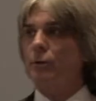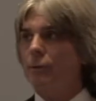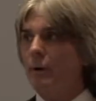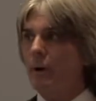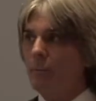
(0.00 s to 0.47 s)
your
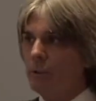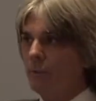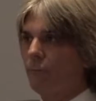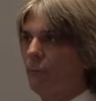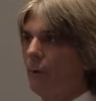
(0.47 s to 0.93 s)
thumb and
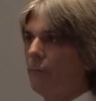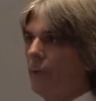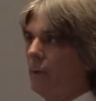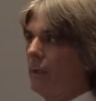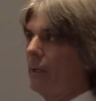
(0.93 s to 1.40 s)
your
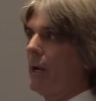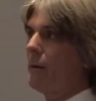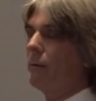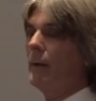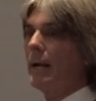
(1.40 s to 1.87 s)
forefinger
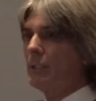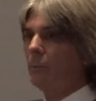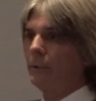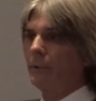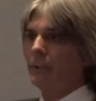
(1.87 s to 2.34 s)
together.
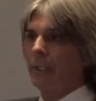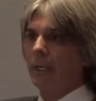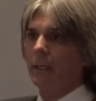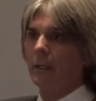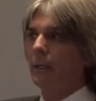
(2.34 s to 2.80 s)
That's what they're
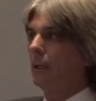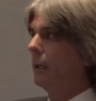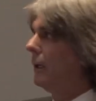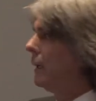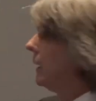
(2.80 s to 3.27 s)
getting.
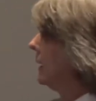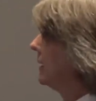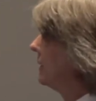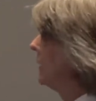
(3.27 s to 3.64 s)
You